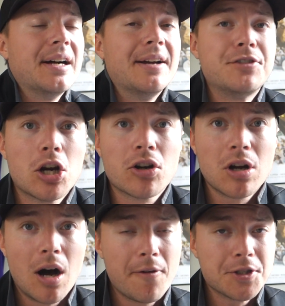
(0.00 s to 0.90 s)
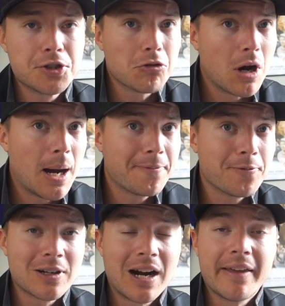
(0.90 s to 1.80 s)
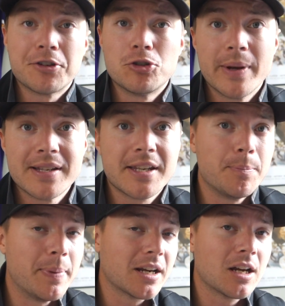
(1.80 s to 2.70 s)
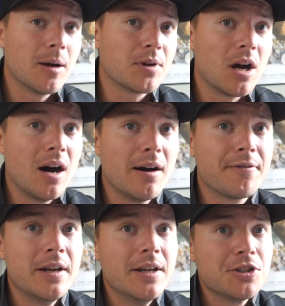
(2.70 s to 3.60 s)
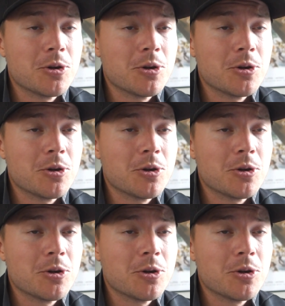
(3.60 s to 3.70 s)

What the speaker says: If Jared Goff is dropped for a guy like Trubisky, pick up Goff.